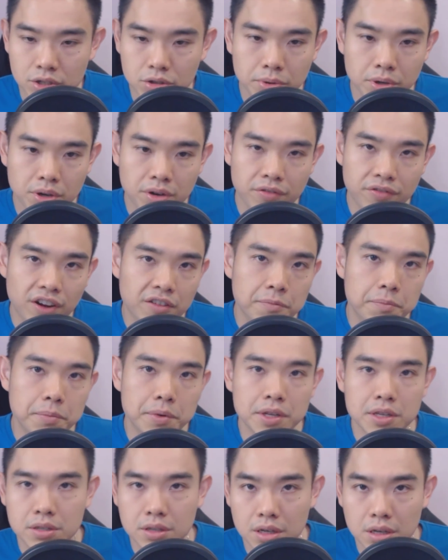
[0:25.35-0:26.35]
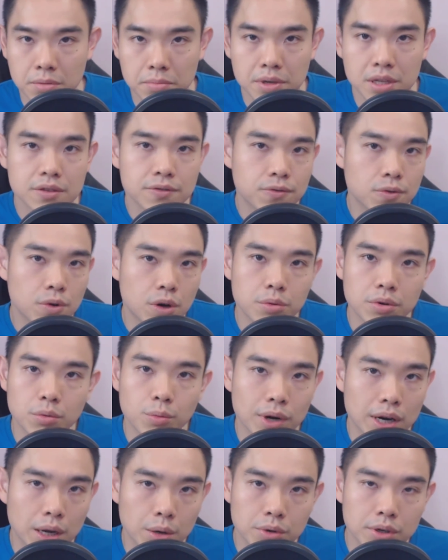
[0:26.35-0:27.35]
You'll be on a 5 minutes, 30 minutes, 4 hour,
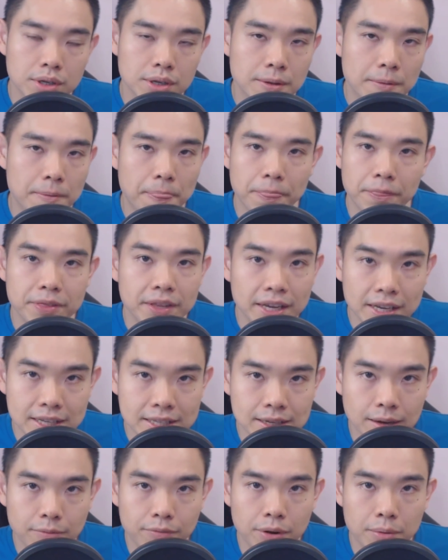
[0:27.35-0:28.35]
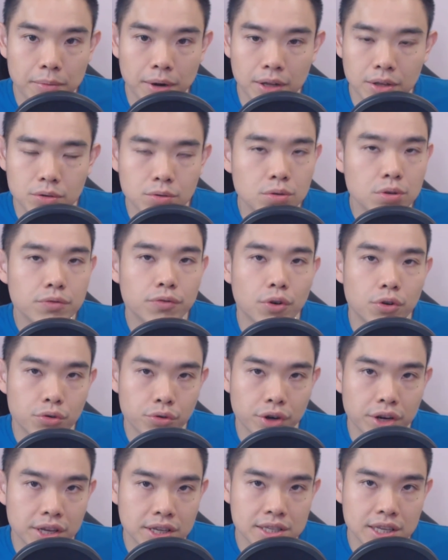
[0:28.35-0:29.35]
1 hour daily time frame, right, to look for
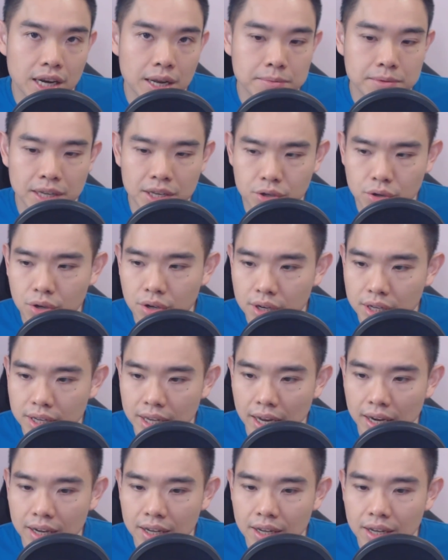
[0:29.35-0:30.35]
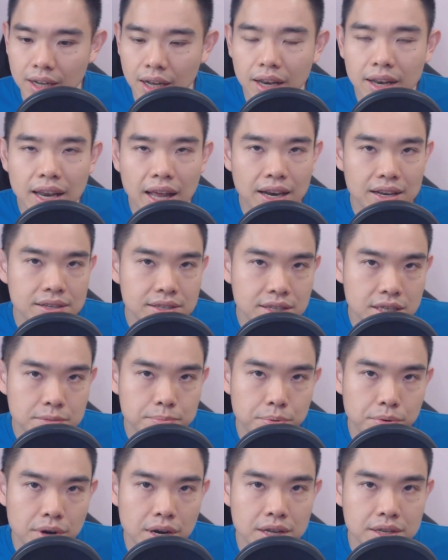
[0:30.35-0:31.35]
trading setups, and you're going to get analysis
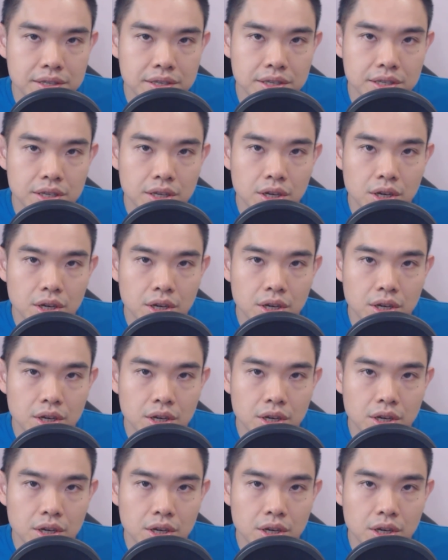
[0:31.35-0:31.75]
paralysis.